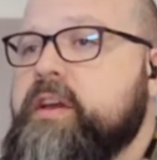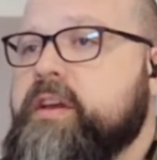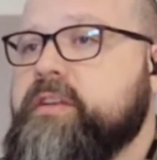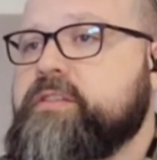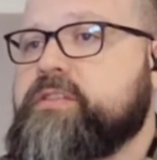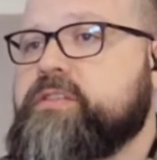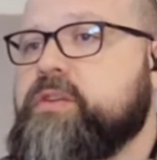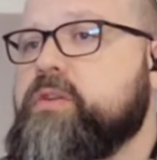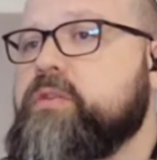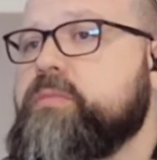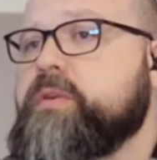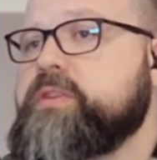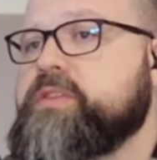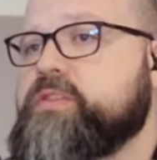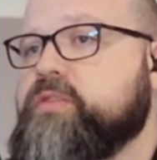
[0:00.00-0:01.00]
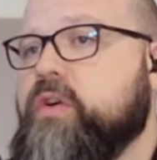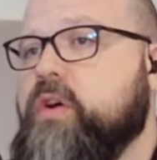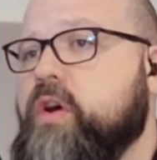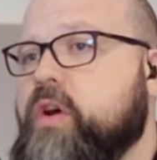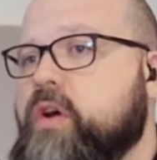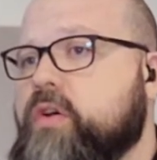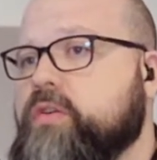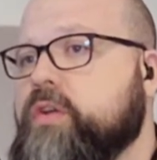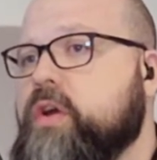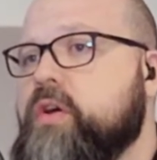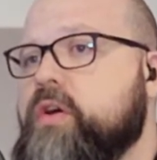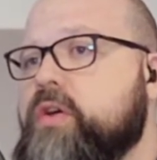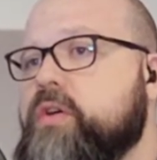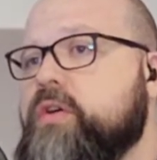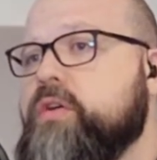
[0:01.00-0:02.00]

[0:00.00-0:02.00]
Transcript: and so much stronger.